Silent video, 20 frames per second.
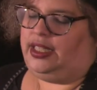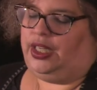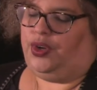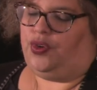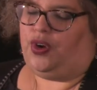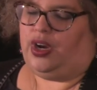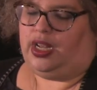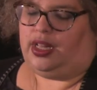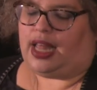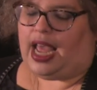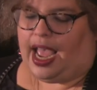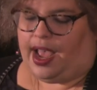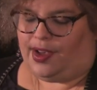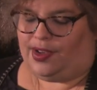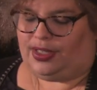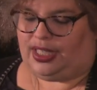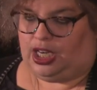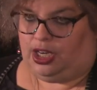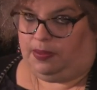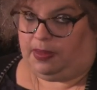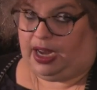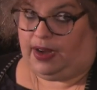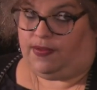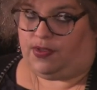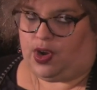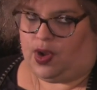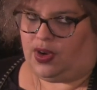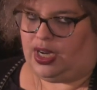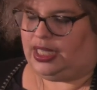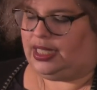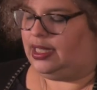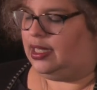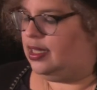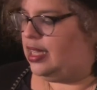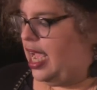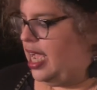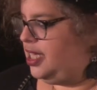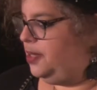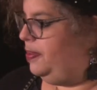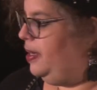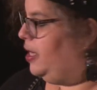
the oil house, and you might have noticed in the last